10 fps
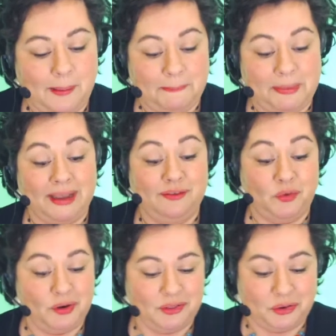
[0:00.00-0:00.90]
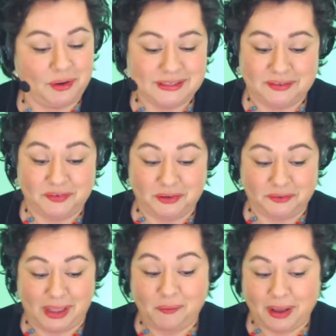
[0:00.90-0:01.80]
Back and forth across the field
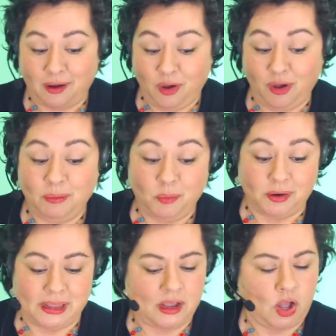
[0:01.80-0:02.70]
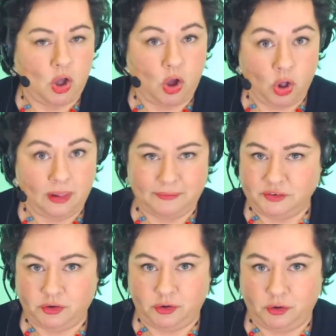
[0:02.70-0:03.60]
they went all morning, all
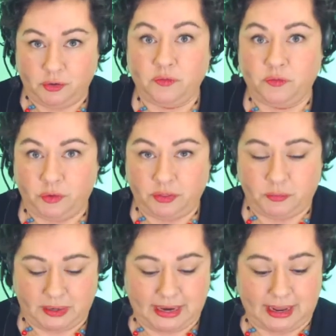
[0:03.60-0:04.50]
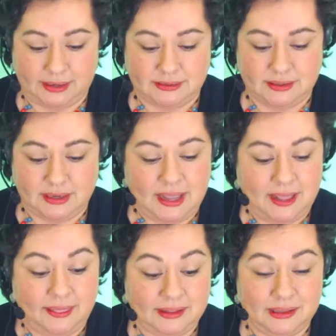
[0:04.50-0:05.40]
afternoon, for 3 days.
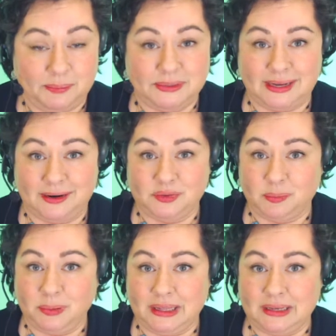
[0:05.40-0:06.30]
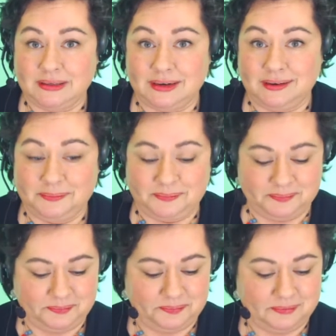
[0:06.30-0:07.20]
Then the potatoes were planted.
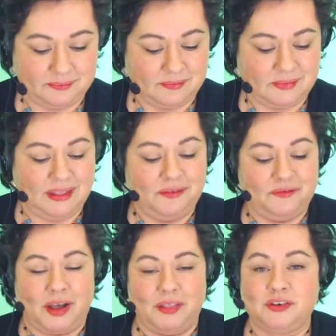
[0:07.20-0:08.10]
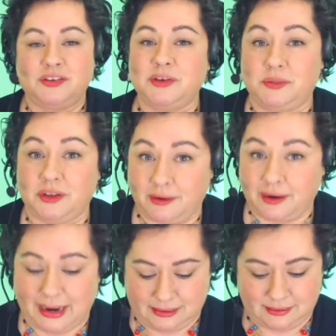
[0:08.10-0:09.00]
Then Father sowed the
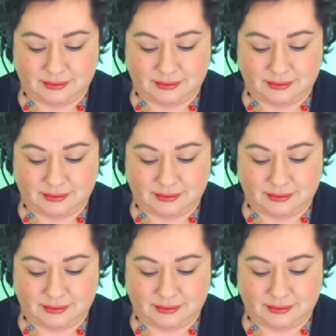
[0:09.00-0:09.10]
grain.